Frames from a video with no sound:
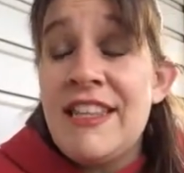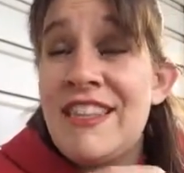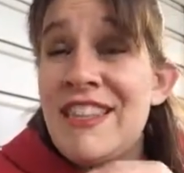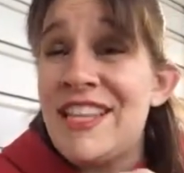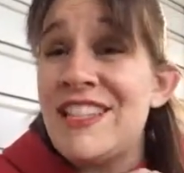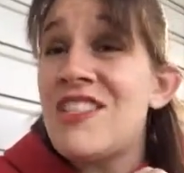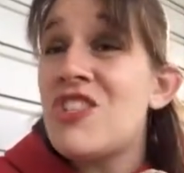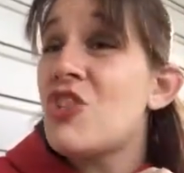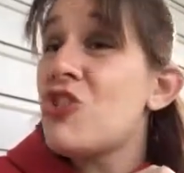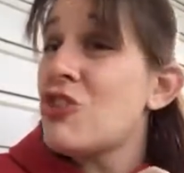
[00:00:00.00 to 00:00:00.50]

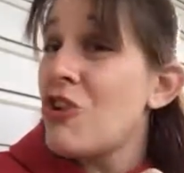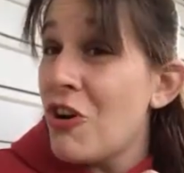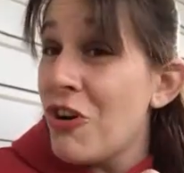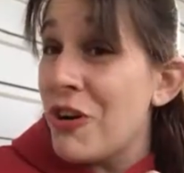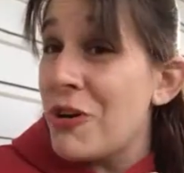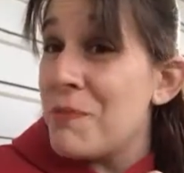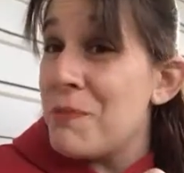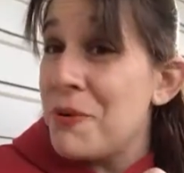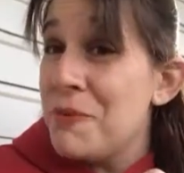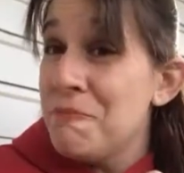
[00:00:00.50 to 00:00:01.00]
that's
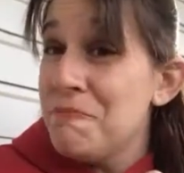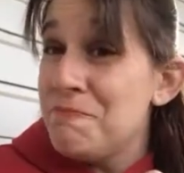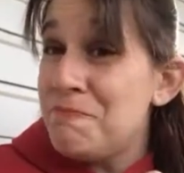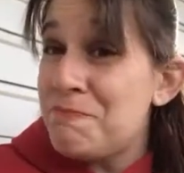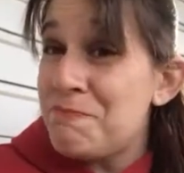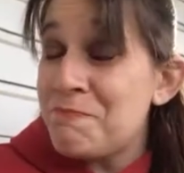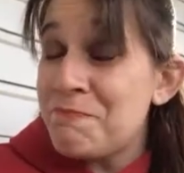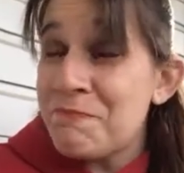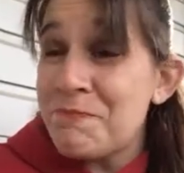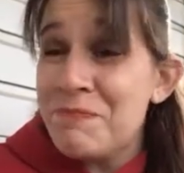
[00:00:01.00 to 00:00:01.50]
sharp.
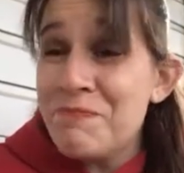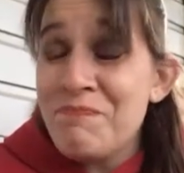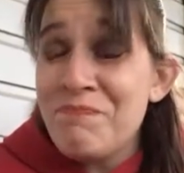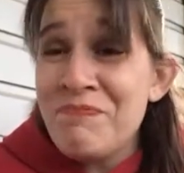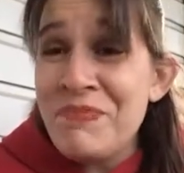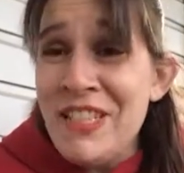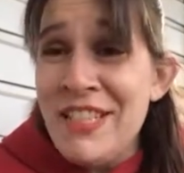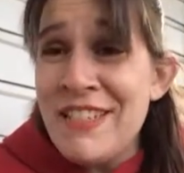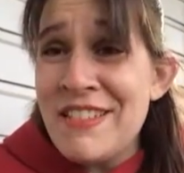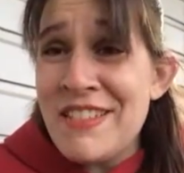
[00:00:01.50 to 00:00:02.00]

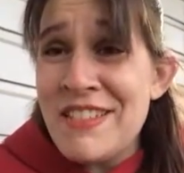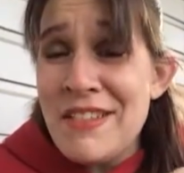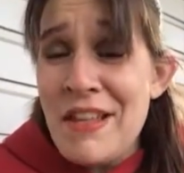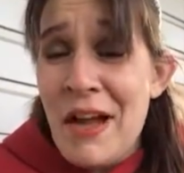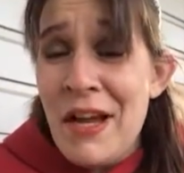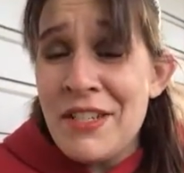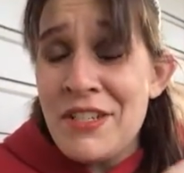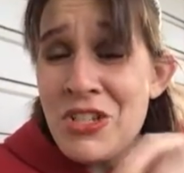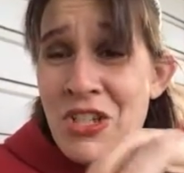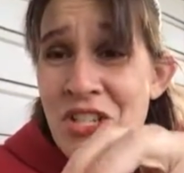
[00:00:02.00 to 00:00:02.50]
It's
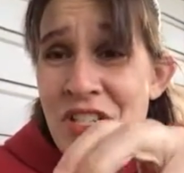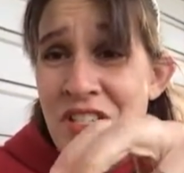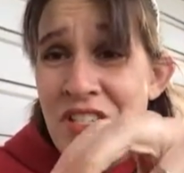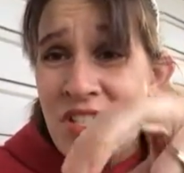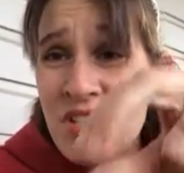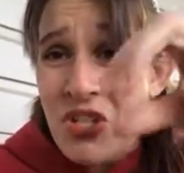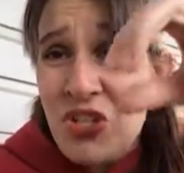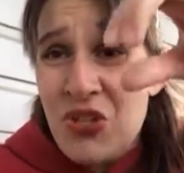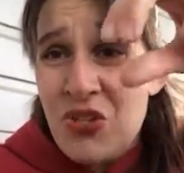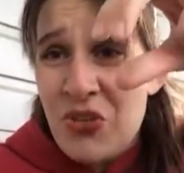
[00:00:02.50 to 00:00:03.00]
not
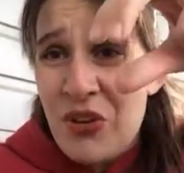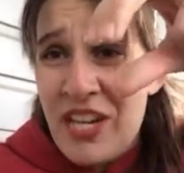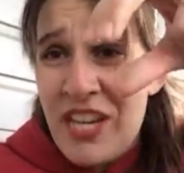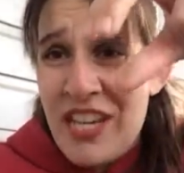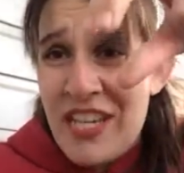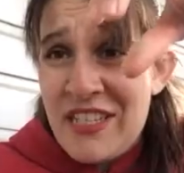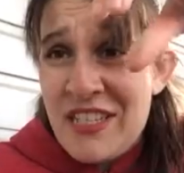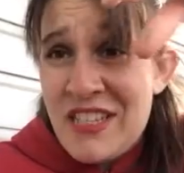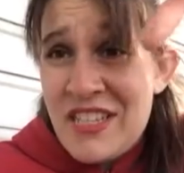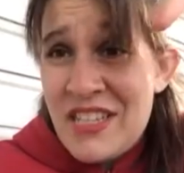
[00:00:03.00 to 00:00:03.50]
just a
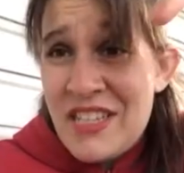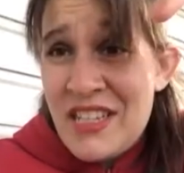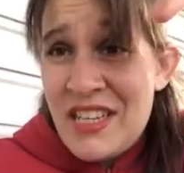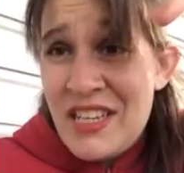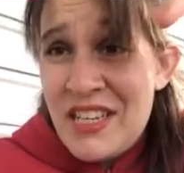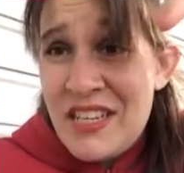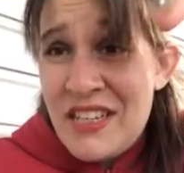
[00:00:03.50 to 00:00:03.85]
straight